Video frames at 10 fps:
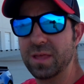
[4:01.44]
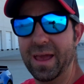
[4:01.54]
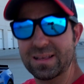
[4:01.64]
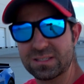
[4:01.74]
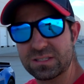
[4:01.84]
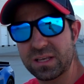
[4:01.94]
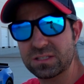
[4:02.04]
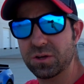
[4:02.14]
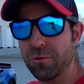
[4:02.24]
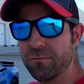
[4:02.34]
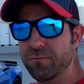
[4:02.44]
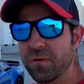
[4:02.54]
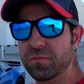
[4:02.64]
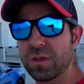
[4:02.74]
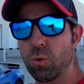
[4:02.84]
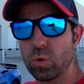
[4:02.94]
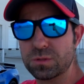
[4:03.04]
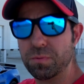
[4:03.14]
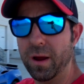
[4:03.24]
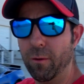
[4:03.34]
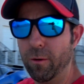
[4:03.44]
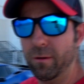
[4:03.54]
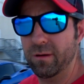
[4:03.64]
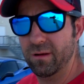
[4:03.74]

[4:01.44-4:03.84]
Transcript: that has 650 horsepower?